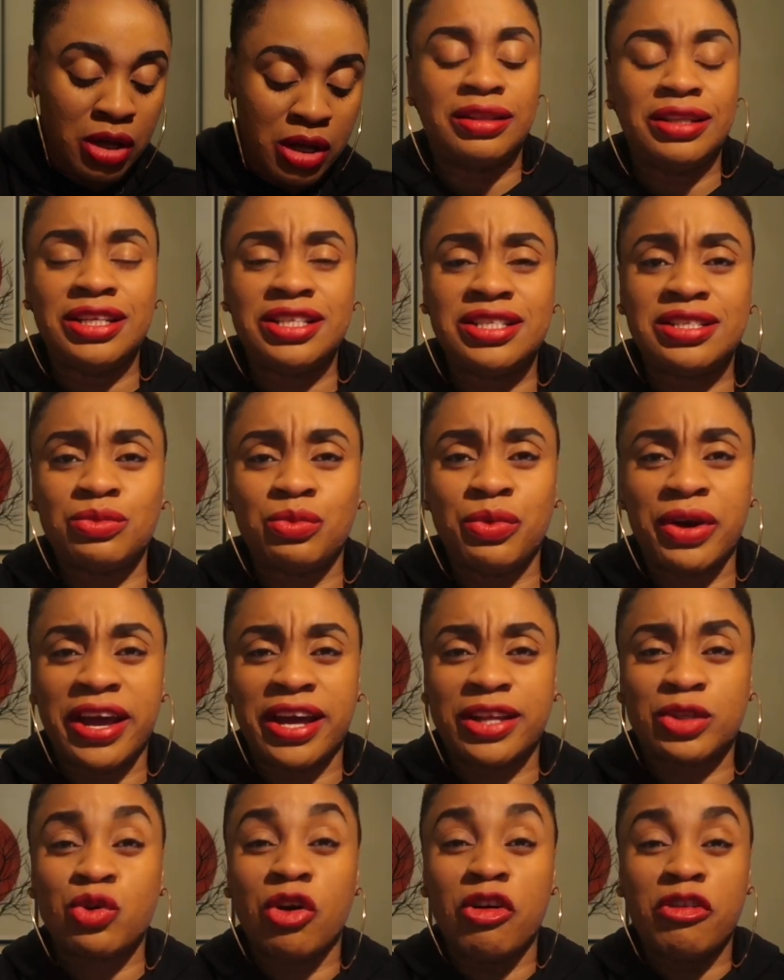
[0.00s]
These
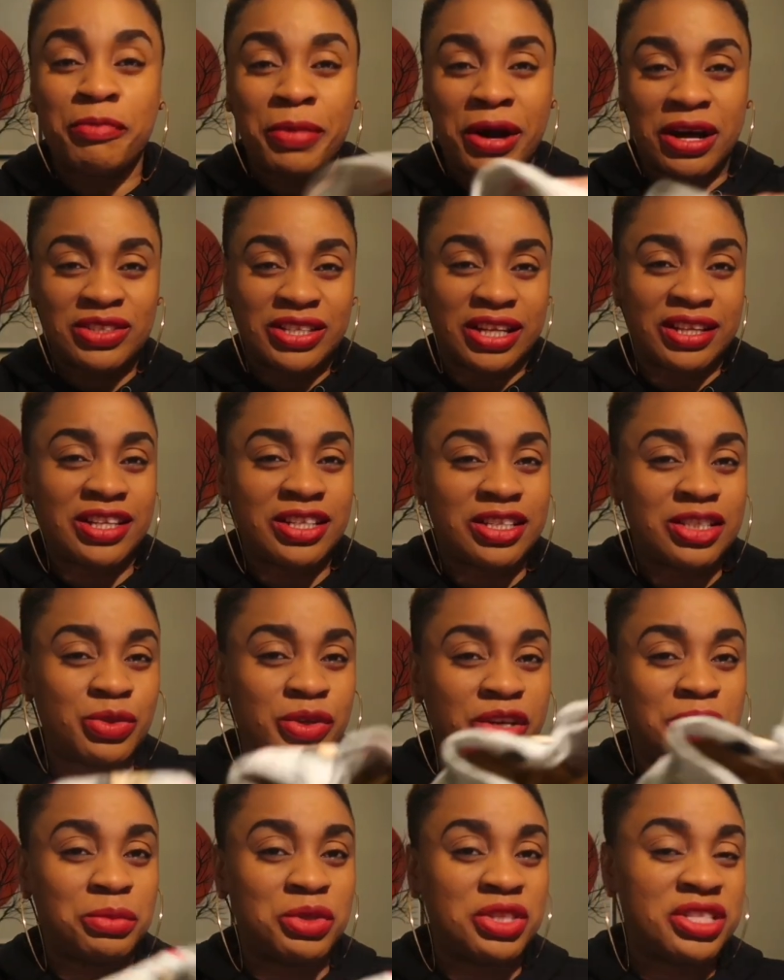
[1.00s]
were £12. I think these
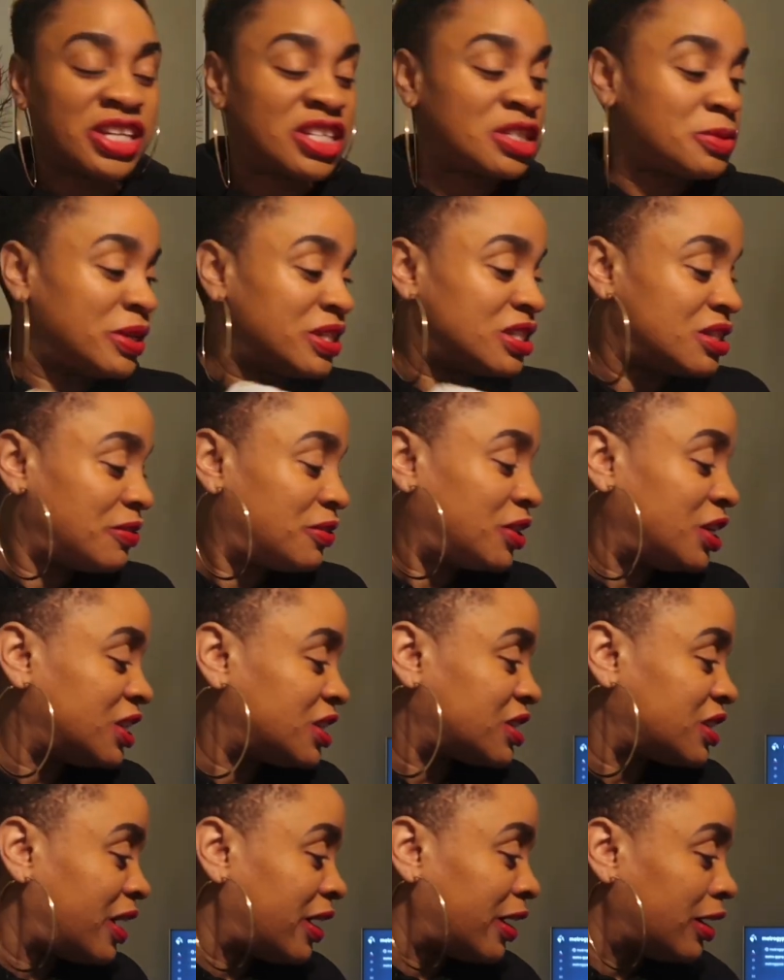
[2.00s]
were the most expensive
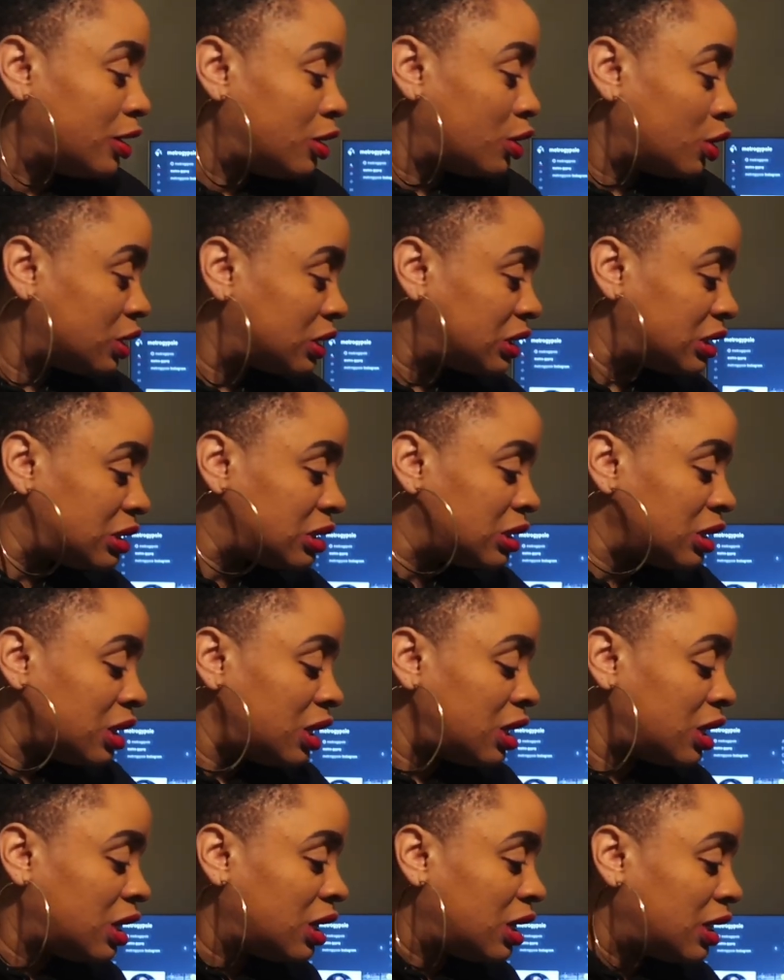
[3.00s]
things I got.
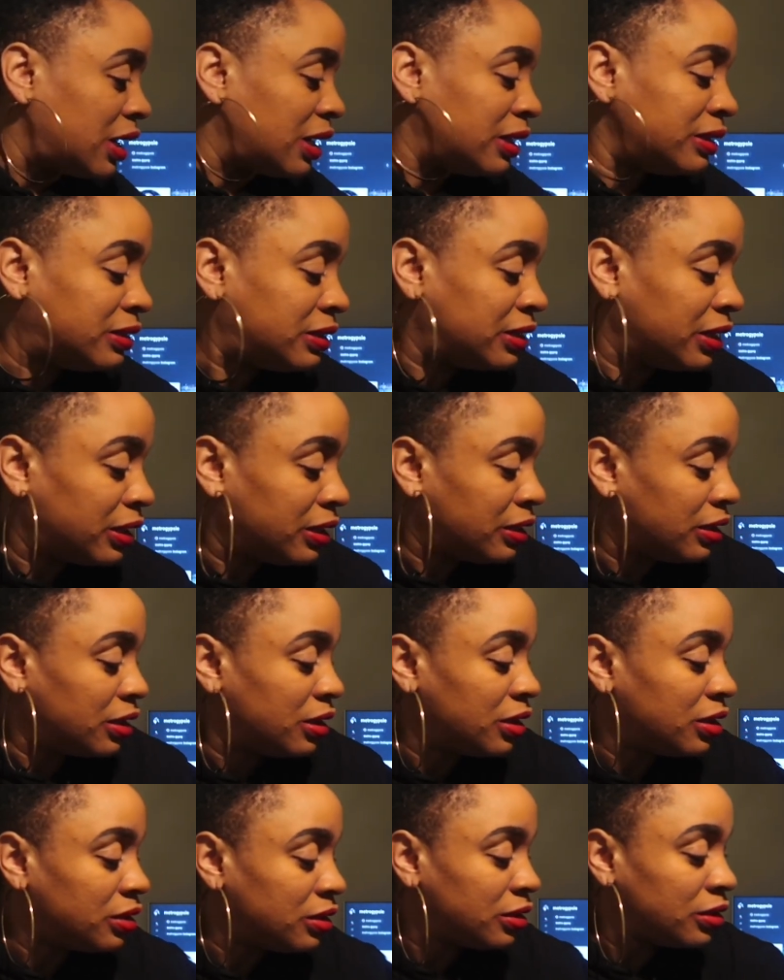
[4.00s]
And then
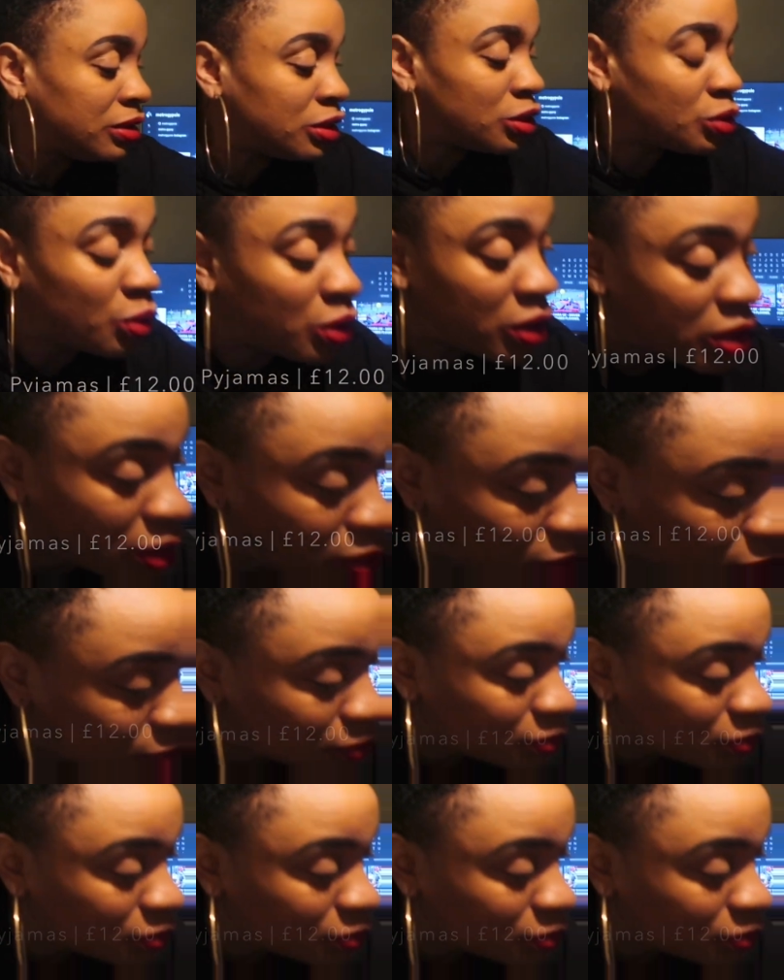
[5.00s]
this one